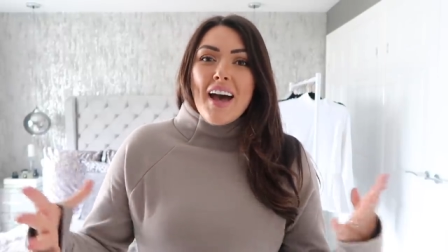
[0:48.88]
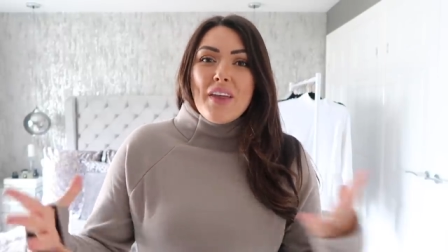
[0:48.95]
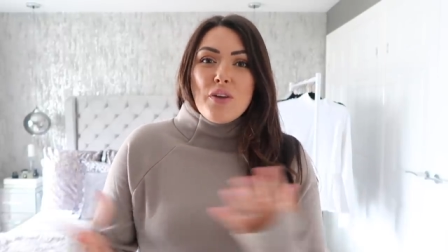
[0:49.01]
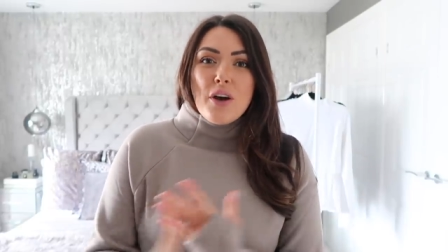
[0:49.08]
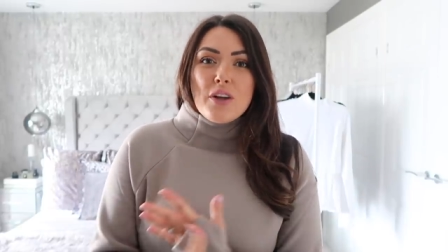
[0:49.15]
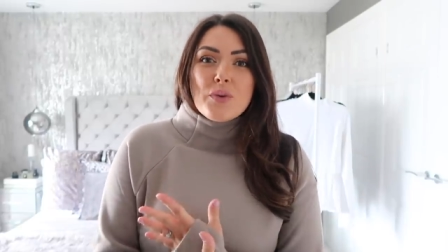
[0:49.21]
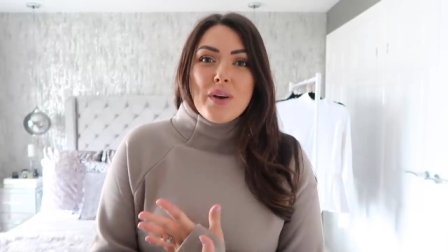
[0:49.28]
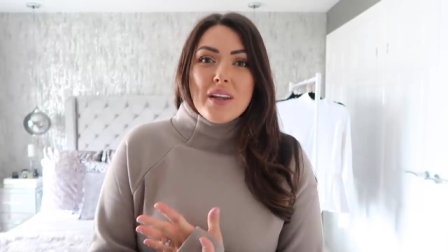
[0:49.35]
I
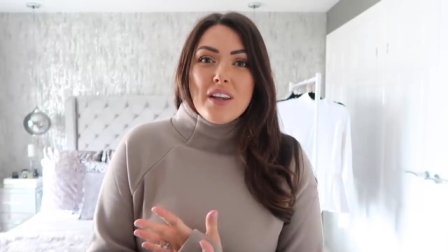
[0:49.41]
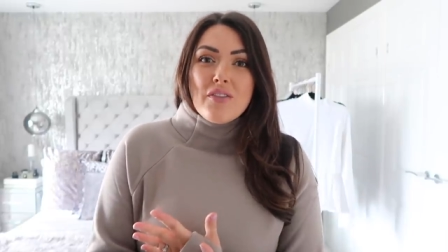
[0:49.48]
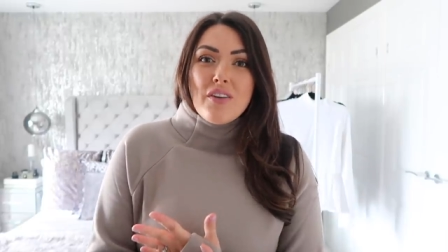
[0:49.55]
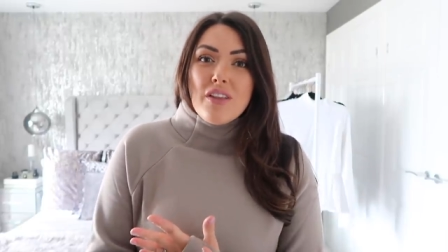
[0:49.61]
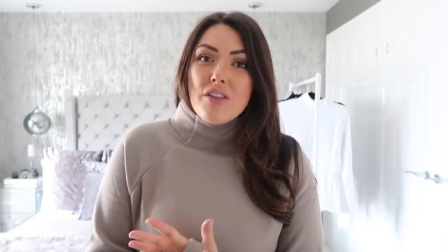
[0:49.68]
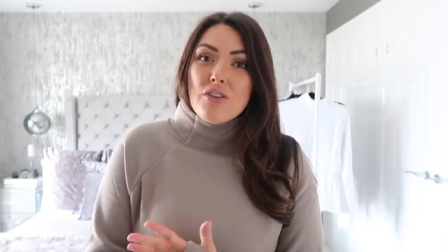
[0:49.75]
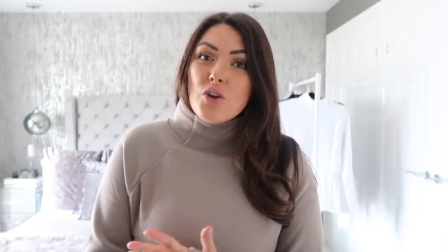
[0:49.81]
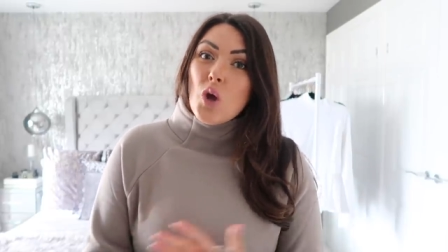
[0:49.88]
thought I'd quickly
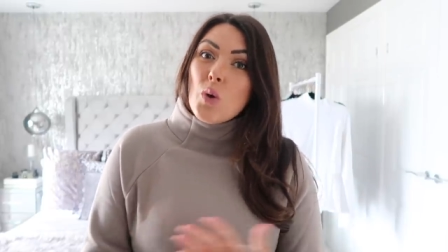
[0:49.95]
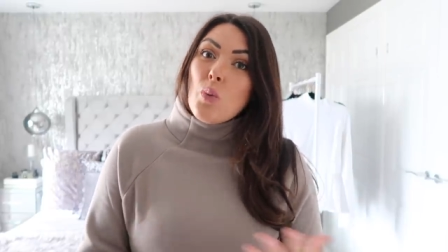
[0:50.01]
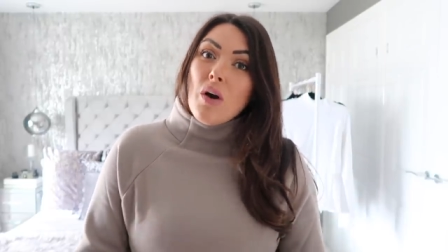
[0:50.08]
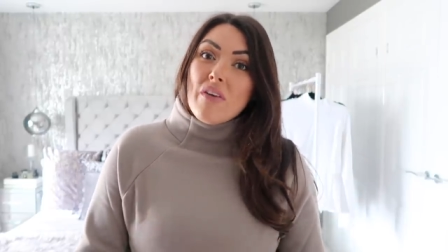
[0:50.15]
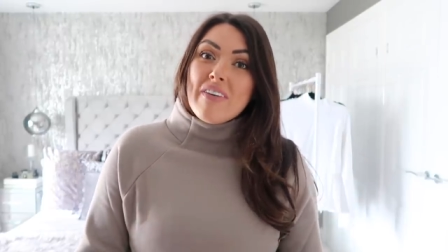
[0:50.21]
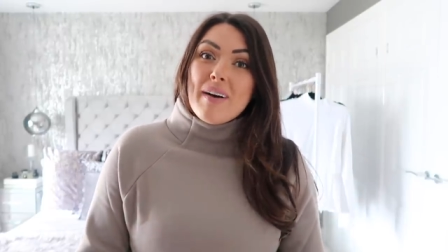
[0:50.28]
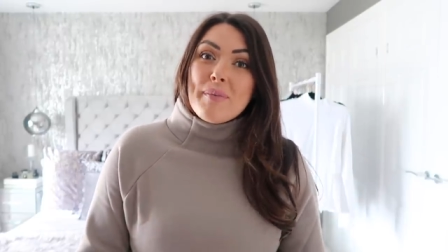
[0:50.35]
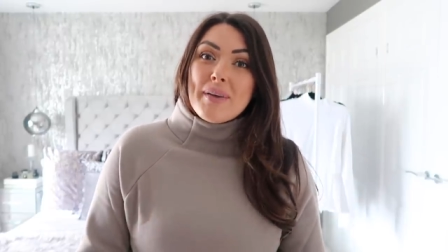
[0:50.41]
run through
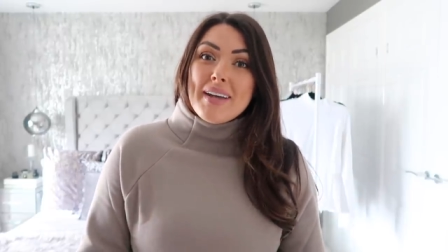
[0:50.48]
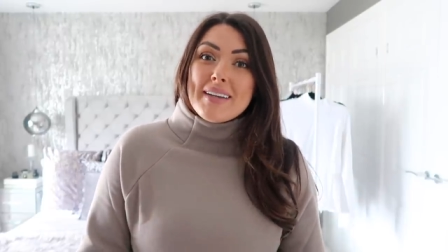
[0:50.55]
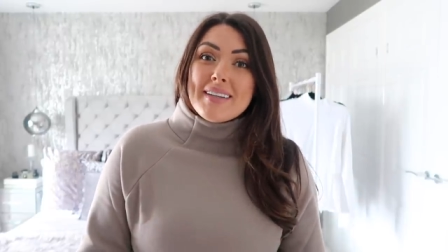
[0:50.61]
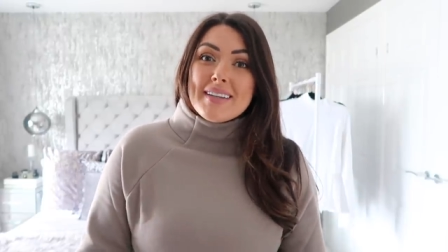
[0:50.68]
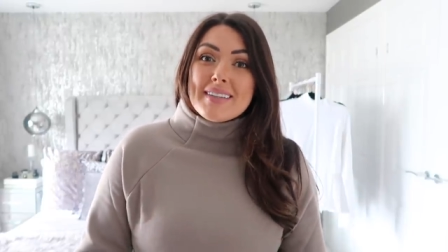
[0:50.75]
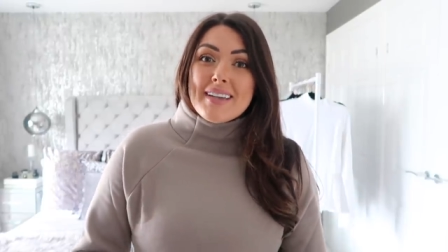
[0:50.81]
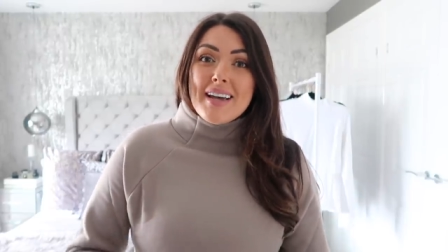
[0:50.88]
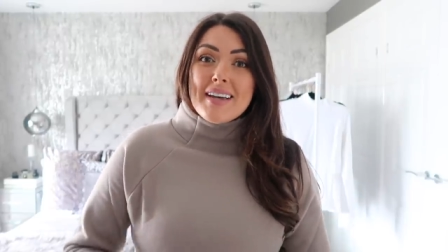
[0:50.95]
what
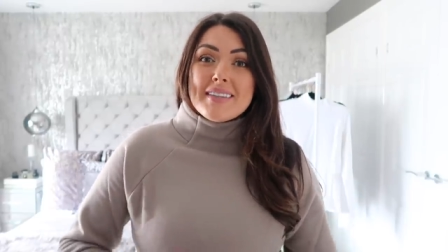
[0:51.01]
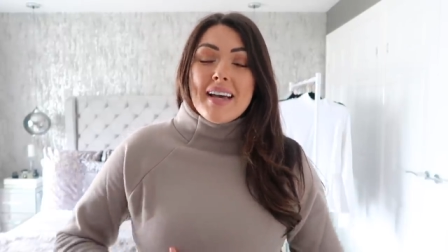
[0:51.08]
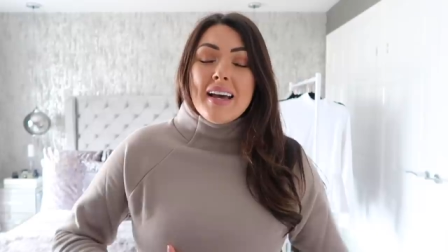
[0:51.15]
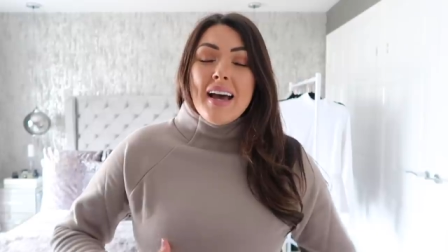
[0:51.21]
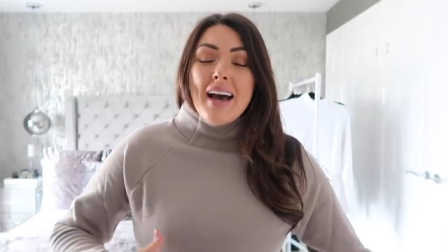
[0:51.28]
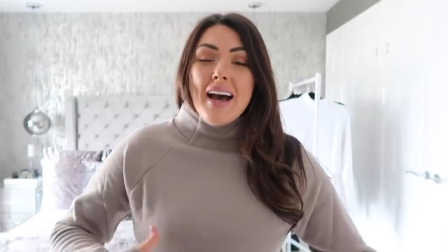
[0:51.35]
Fabletics is